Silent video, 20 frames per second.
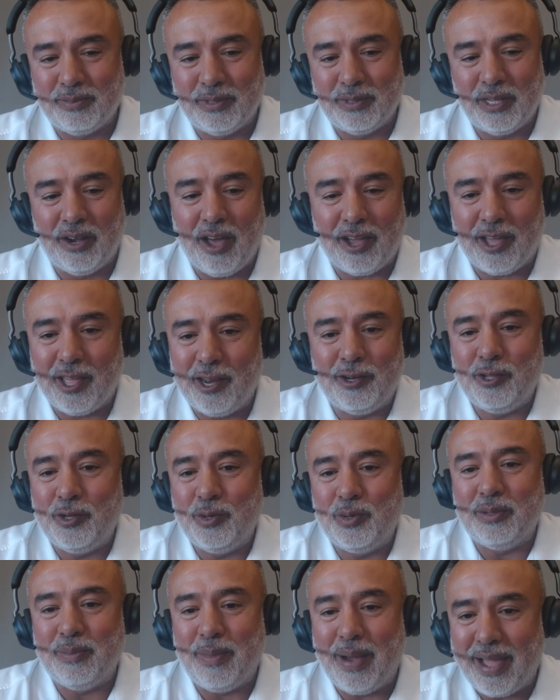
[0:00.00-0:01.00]
They're not going to do in
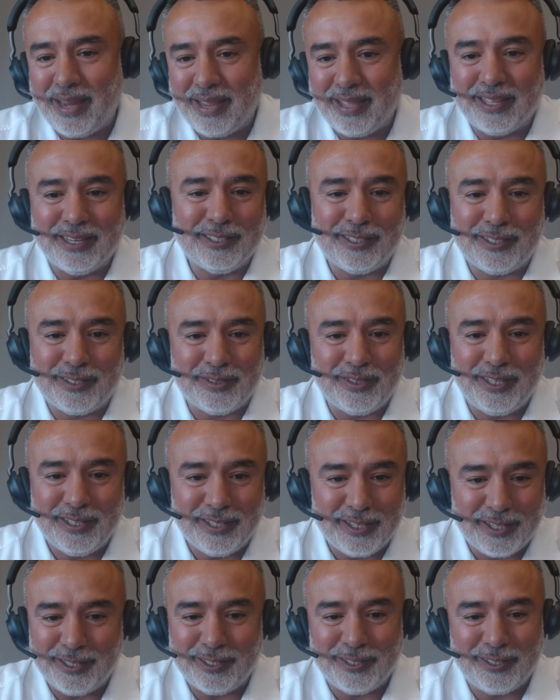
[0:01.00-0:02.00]
the mining industry. They're
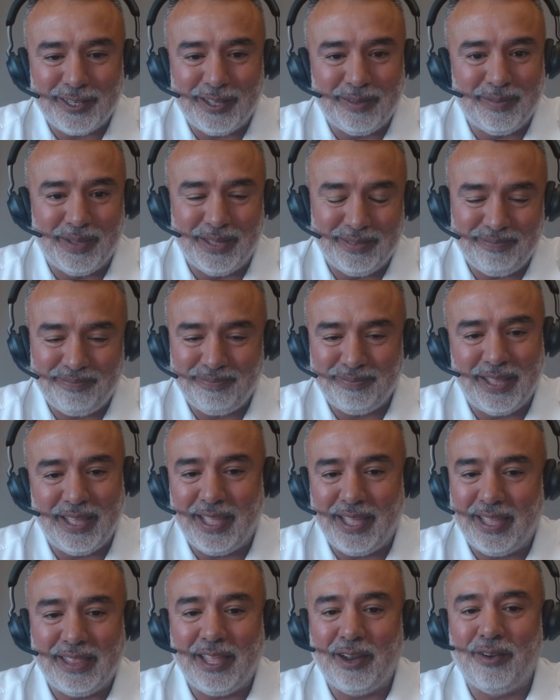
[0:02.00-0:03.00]
going to. I mean, they
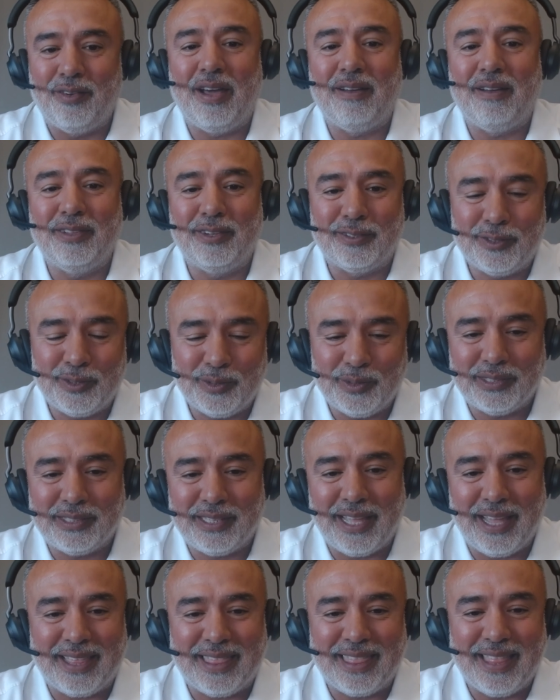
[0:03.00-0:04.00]
don't have little tools
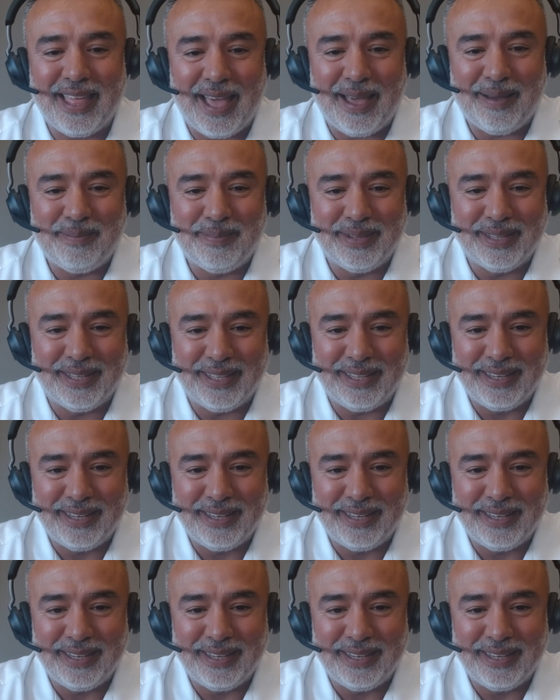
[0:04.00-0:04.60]
like that. But